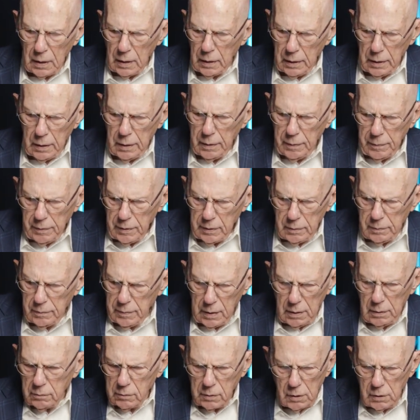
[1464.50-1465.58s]
Uh,
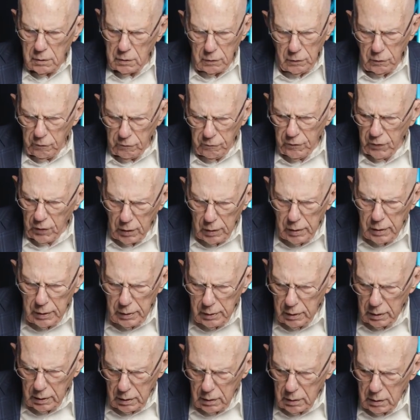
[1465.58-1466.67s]
a
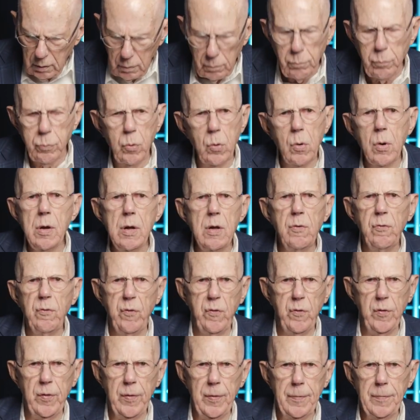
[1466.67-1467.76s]
very
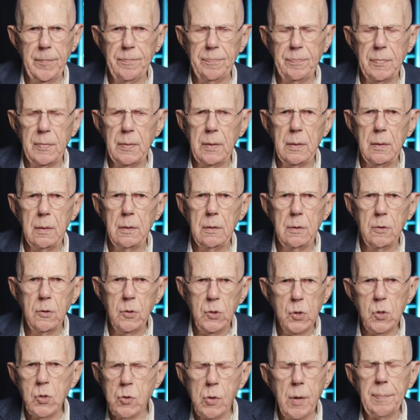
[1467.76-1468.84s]
brief
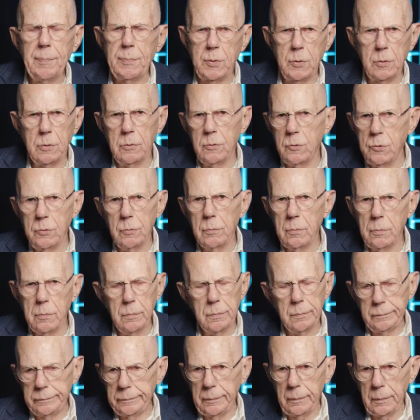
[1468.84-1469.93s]
description.
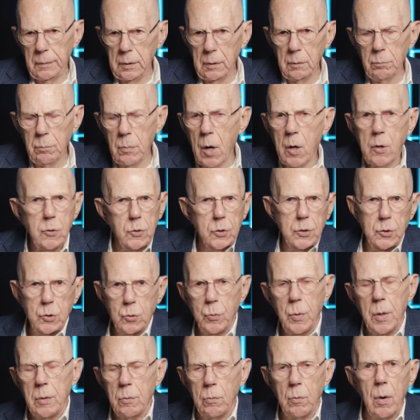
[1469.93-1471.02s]
Mark just
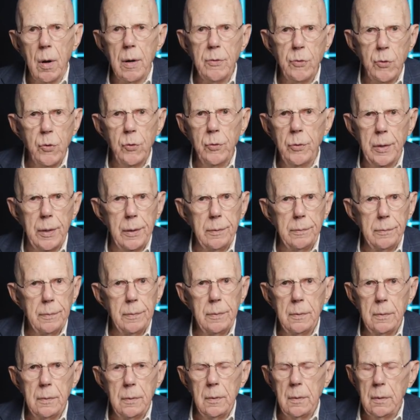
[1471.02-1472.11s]
went right through it.
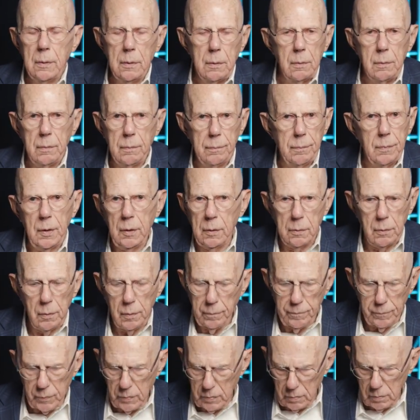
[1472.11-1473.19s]
You
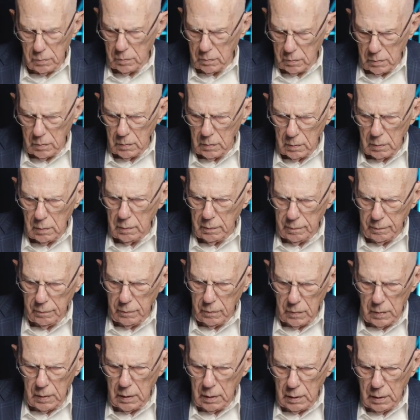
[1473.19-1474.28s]
know,
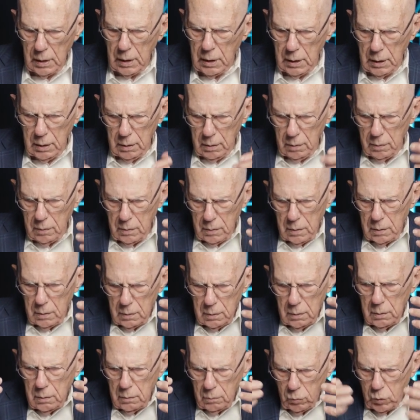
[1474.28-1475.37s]
he
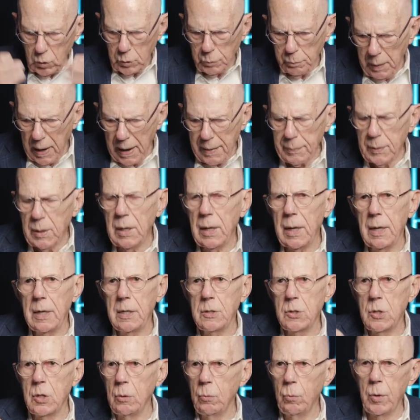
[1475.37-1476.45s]
was
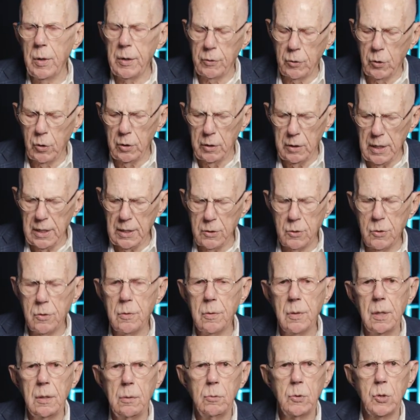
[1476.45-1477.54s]
baptized, he went to the
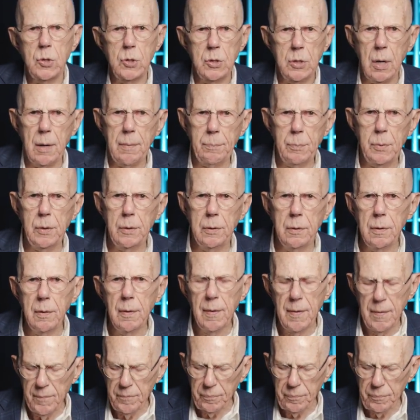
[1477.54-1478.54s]
desert, he was tempted.